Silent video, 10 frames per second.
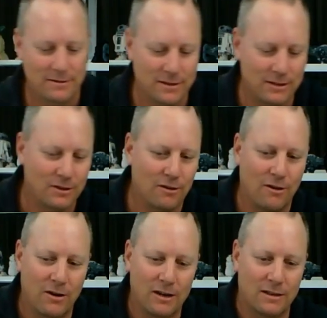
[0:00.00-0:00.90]
That's
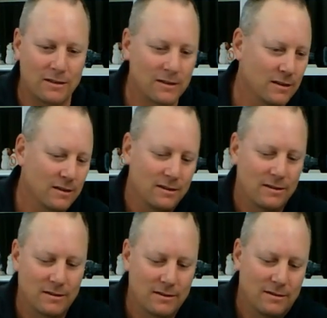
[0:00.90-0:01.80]
alright.
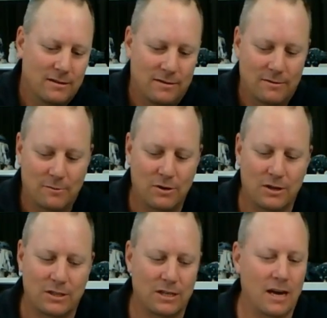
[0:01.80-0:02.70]
What I
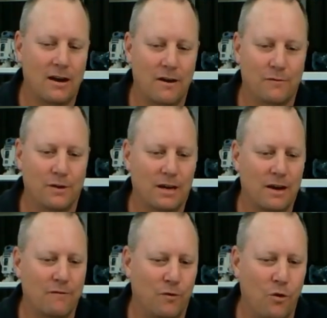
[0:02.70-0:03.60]
say, hopefully I
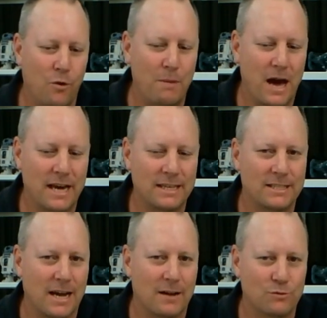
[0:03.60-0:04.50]
get 4 bags
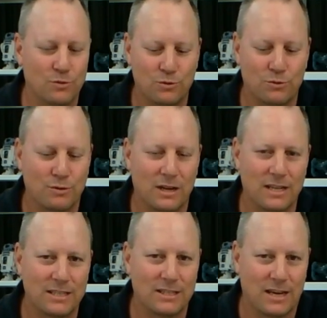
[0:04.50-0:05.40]
done. Ooh, that
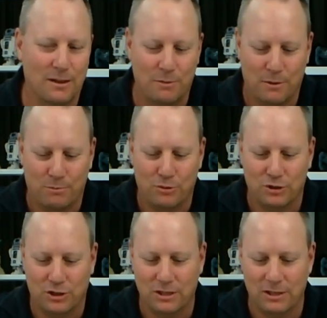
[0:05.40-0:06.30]
is going to be a
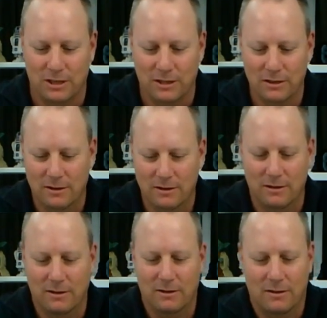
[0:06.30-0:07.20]
push, isn't it?
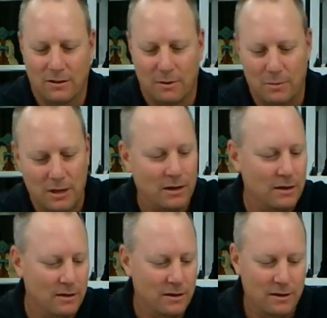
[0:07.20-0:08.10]
I better,
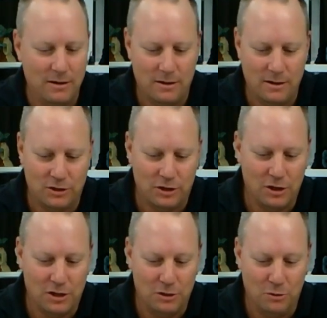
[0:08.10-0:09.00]
there's
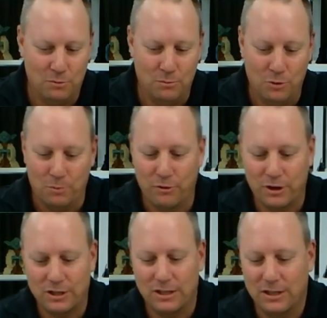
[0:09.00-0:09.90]
certainly not more
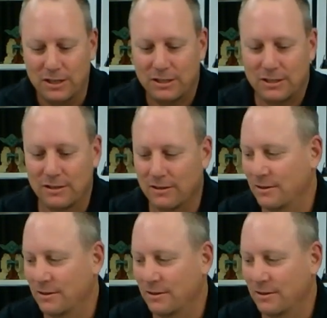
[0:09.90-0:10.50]
bricks in this